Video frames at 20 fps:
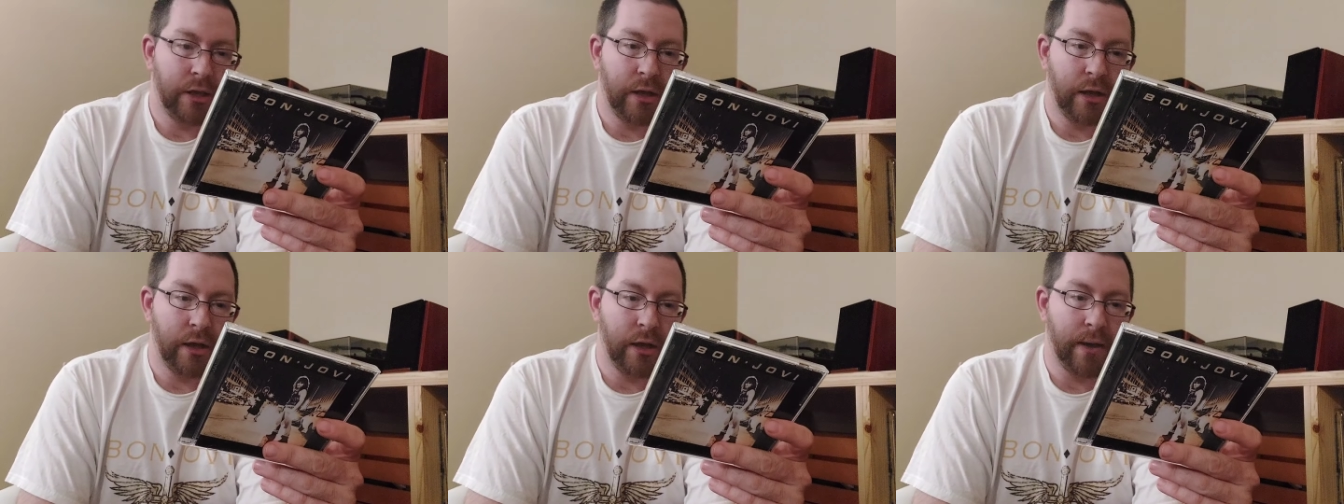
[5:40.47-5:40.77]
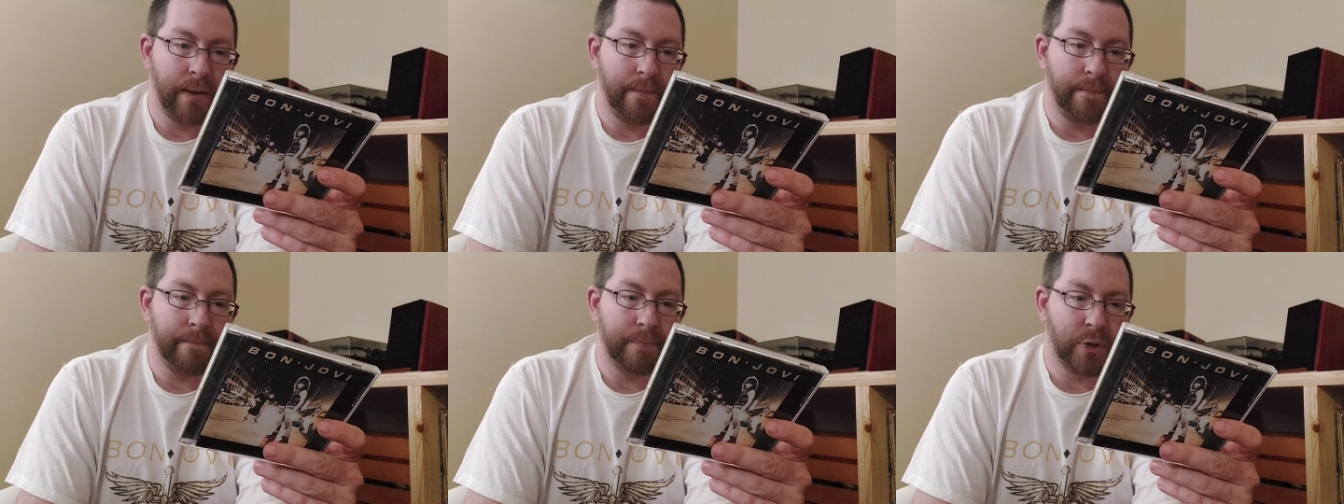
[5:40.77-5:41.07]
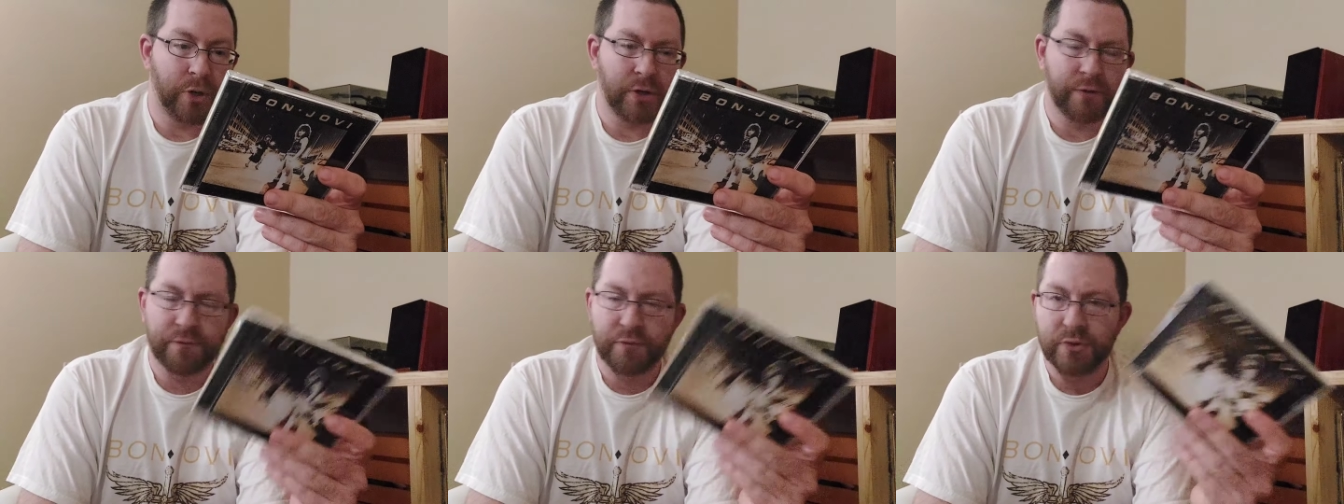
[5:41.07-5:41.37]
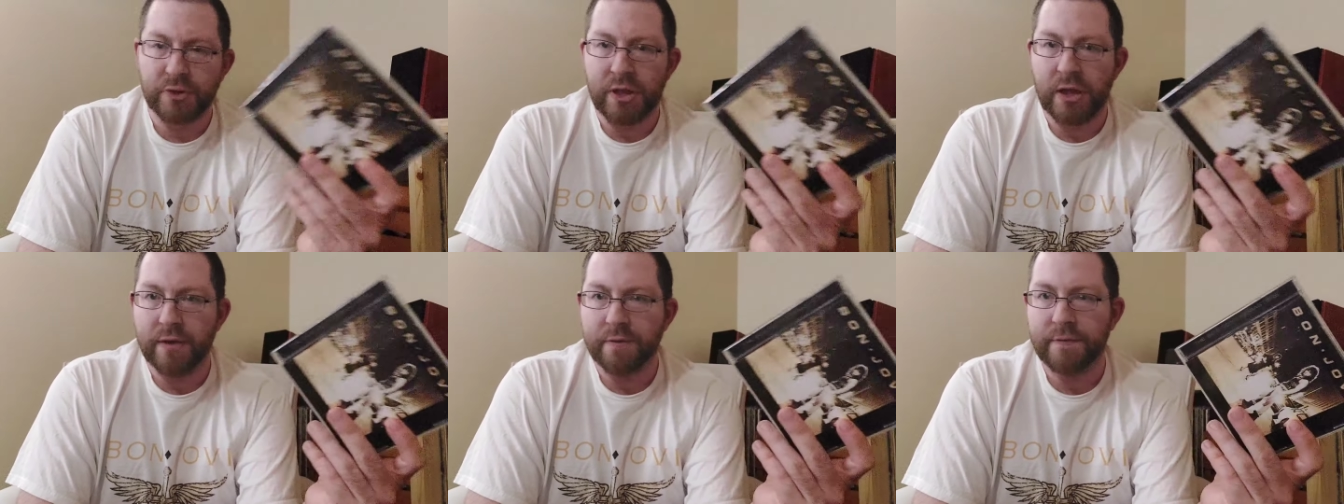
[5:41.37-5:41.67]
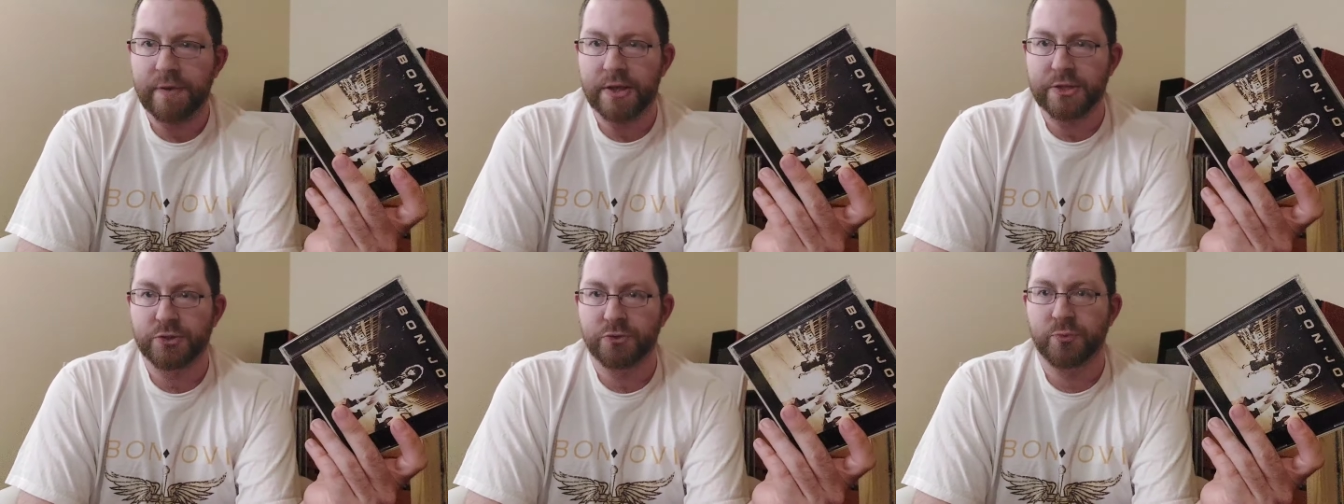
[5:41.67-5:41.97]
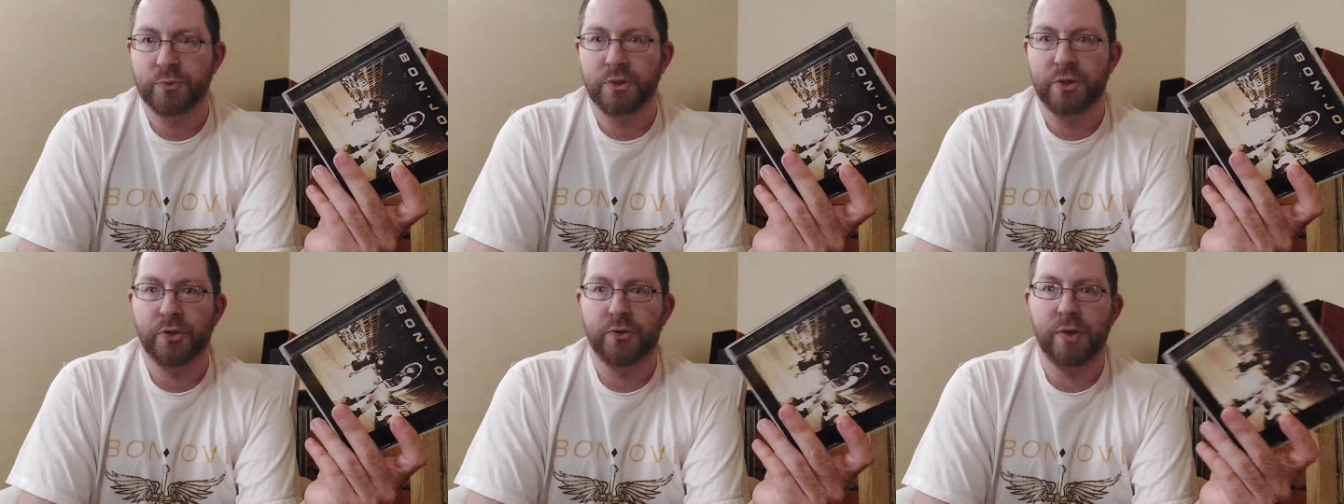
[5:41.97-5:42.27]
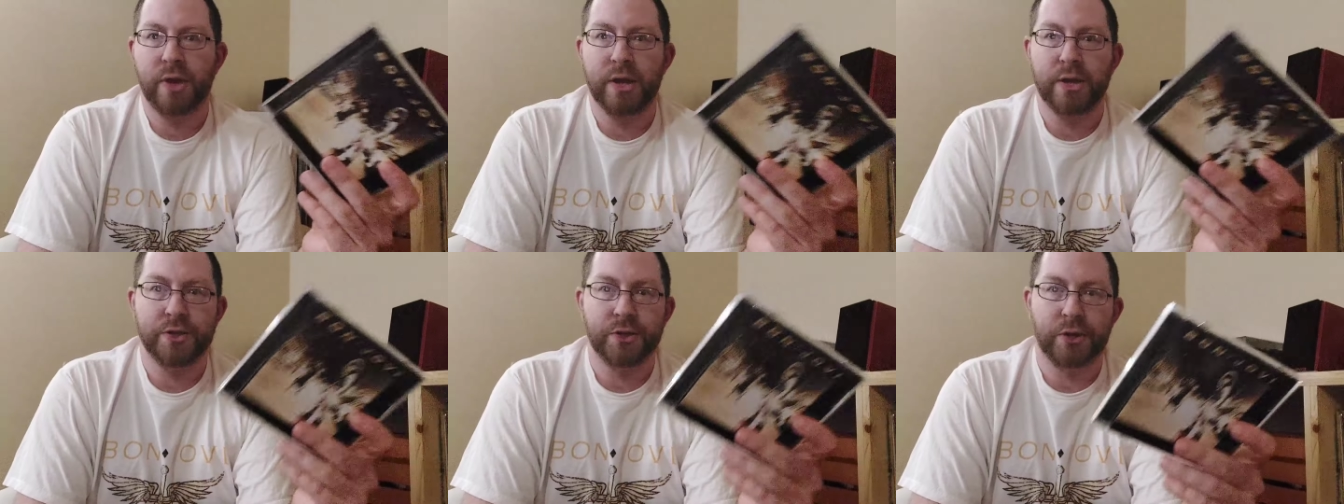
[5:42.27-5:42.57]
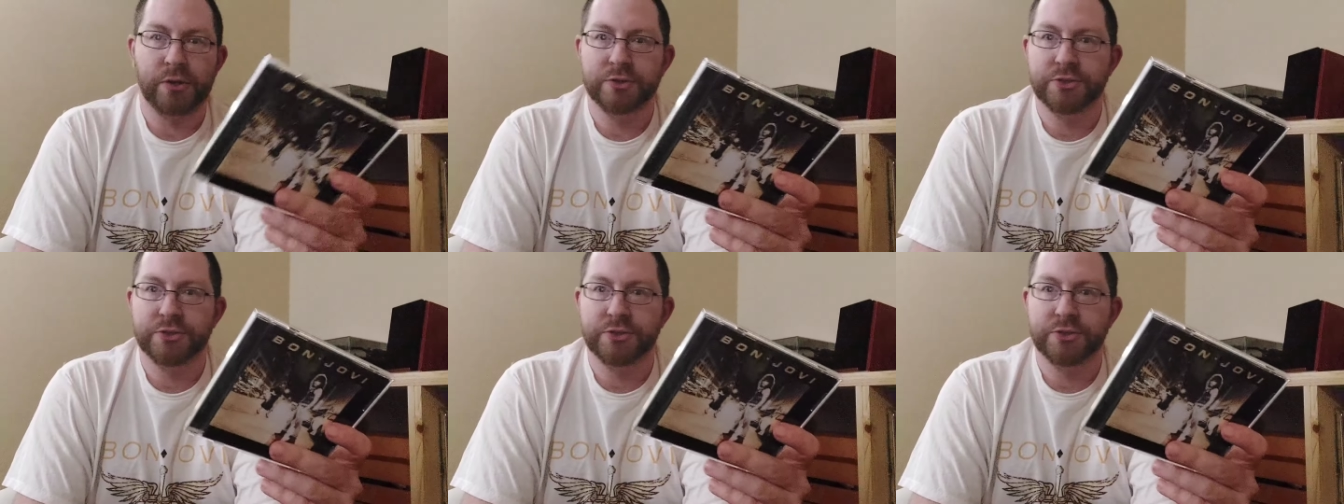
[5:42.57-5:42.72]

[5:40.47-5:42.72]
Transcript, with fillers: Uh, Burning for Love has a really great guitar